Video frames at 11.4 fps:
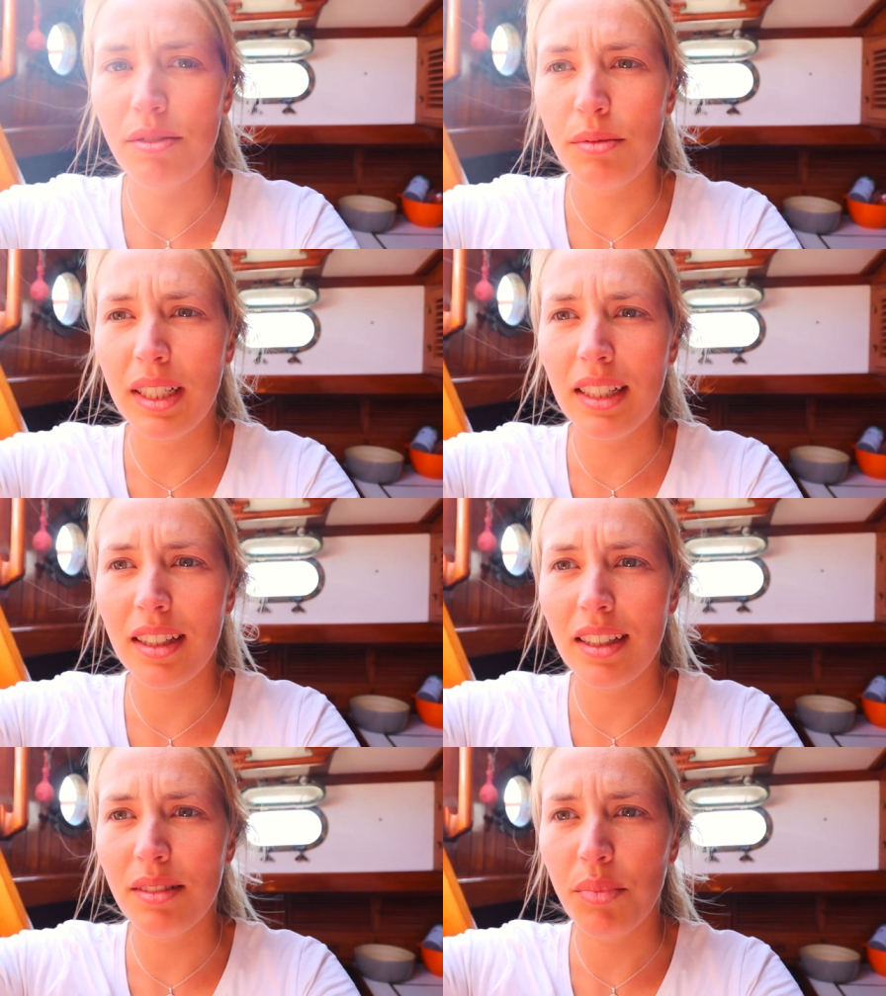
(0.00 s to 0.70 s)

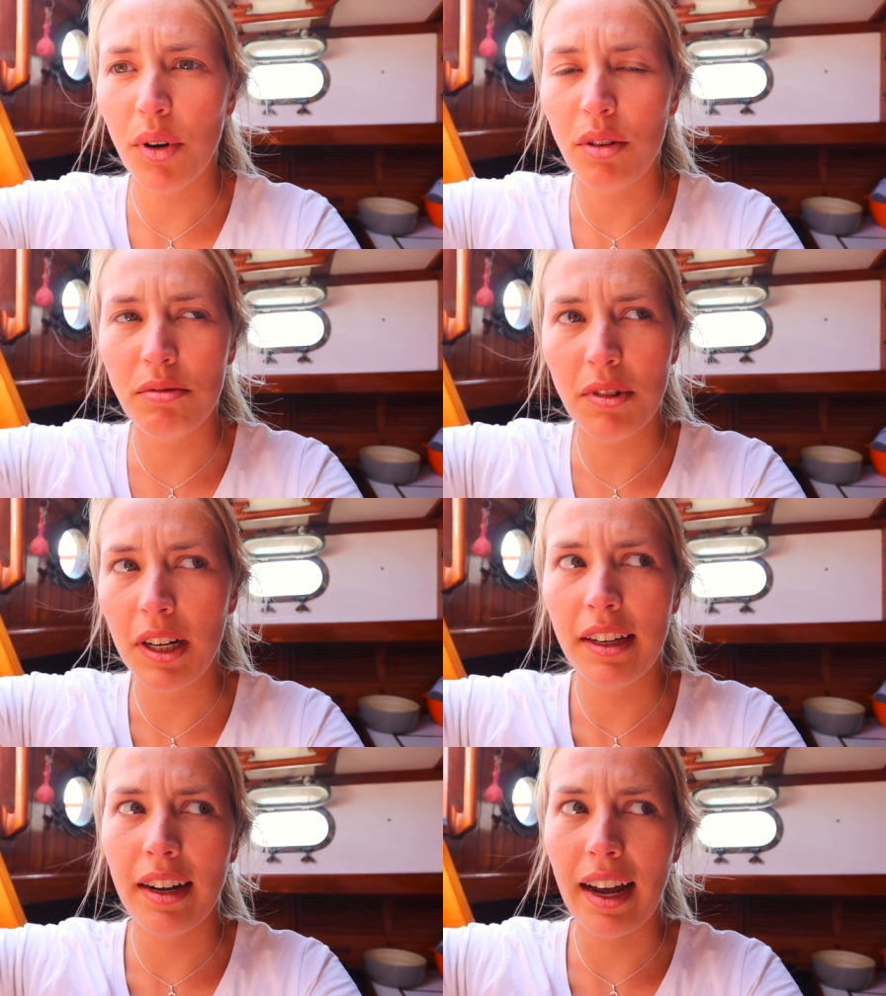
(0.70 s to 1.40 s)
we bought a
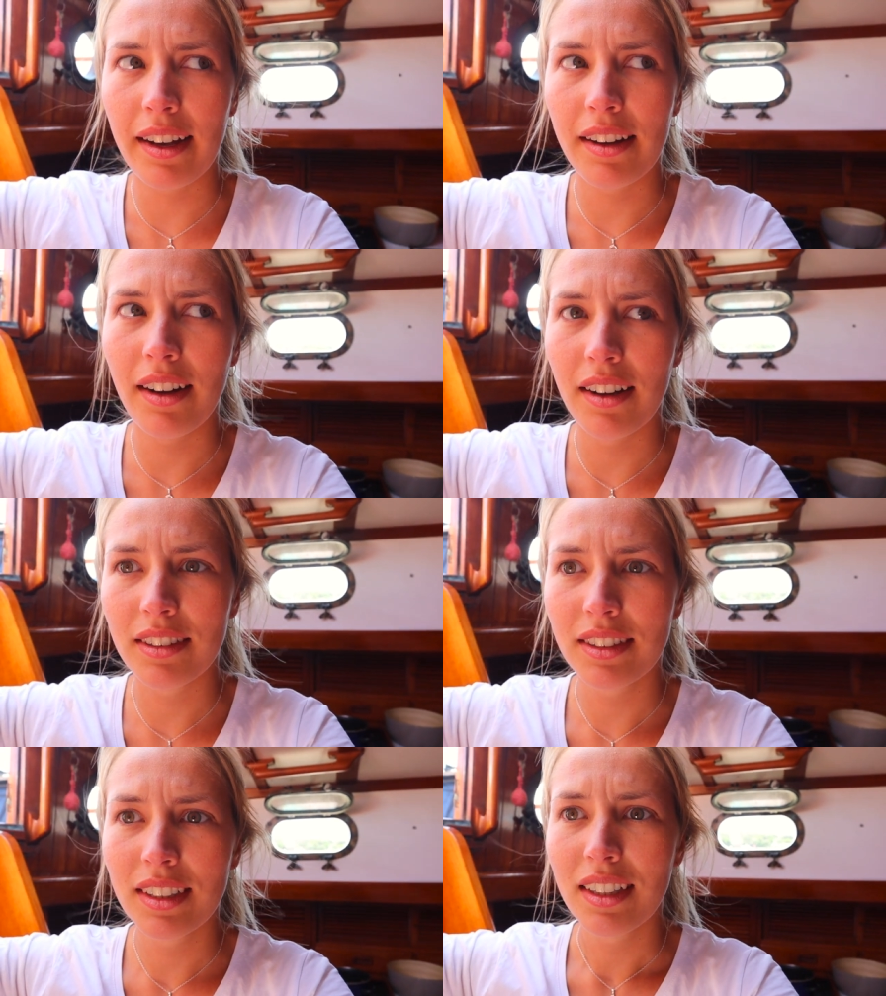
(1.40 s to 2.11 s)
really good anchor
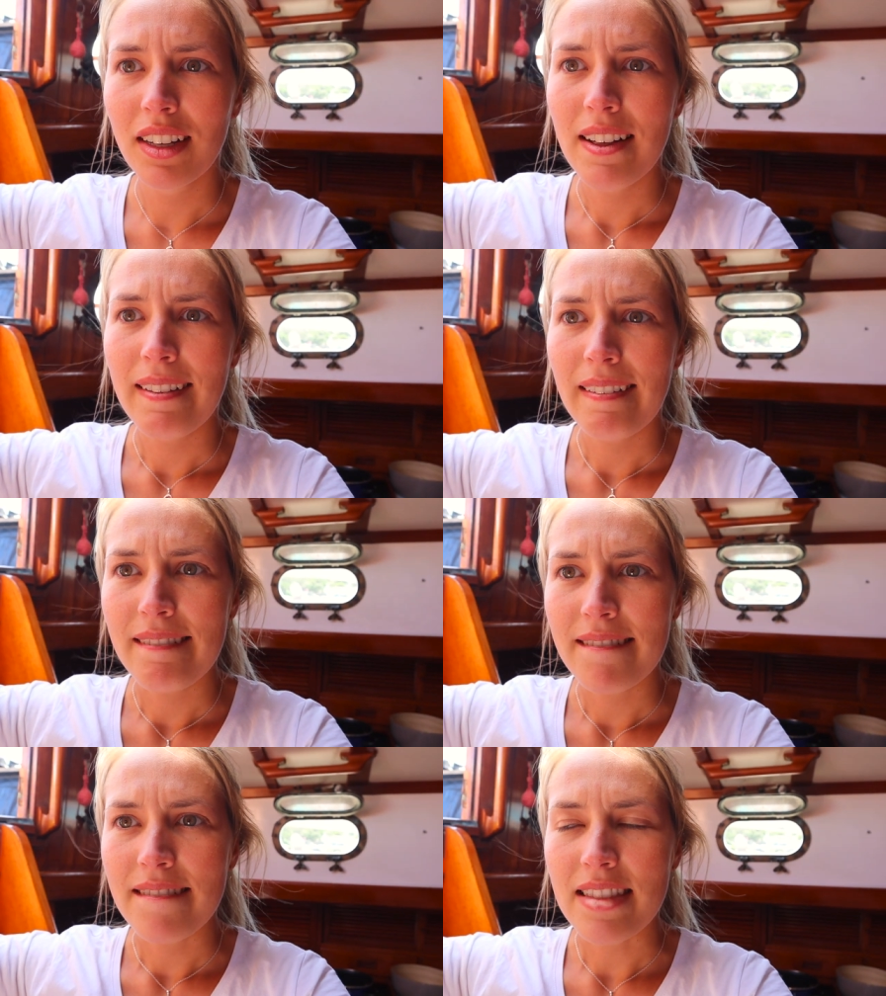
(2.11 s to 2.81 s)

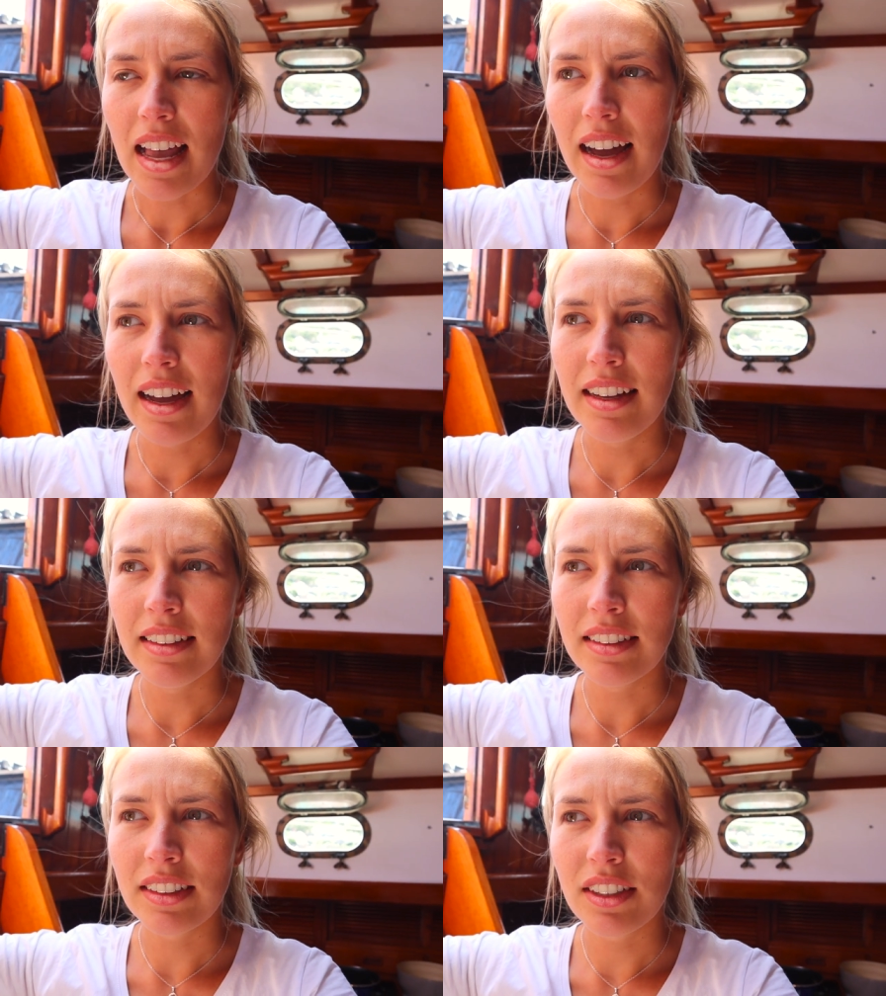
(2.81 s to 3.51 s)

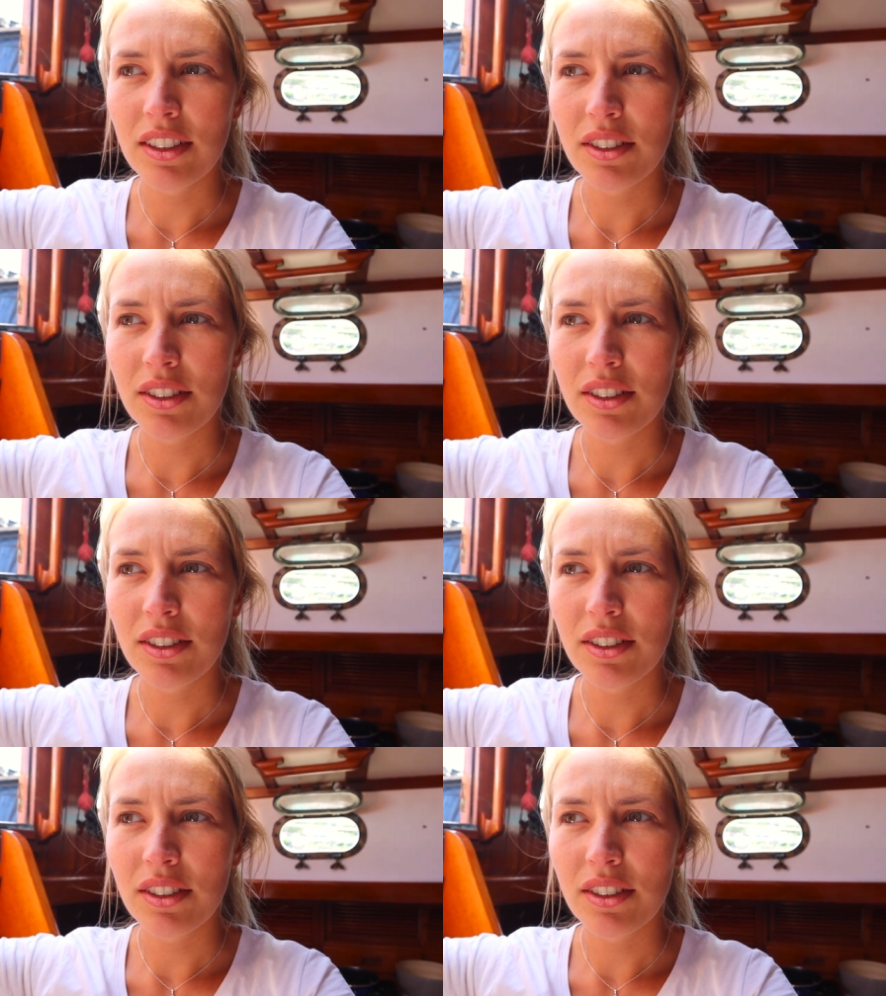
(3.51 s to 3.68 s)
and